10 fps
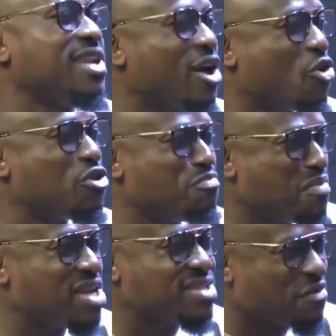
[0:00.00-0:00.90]
that God
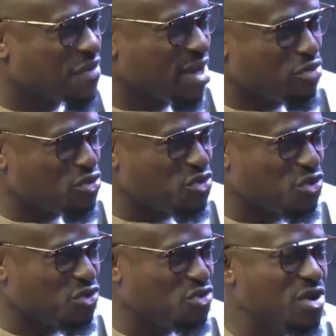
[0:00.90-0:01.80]
makes available to
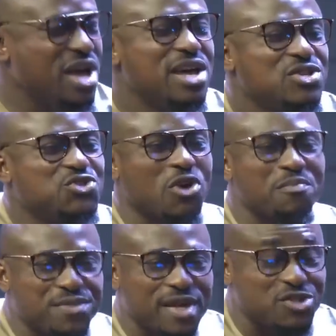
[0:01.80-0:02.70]
you,
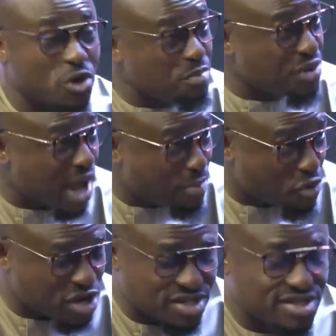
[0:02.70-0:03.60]
some prayer
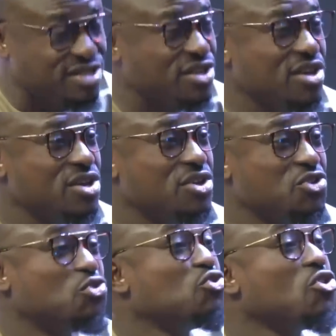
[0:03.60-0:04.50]
points,
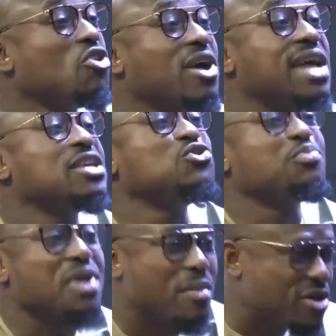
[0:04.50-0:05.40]
you no longer need to
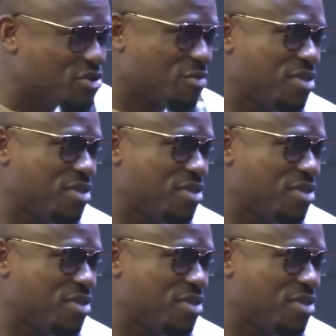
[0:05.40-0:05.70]
pray about some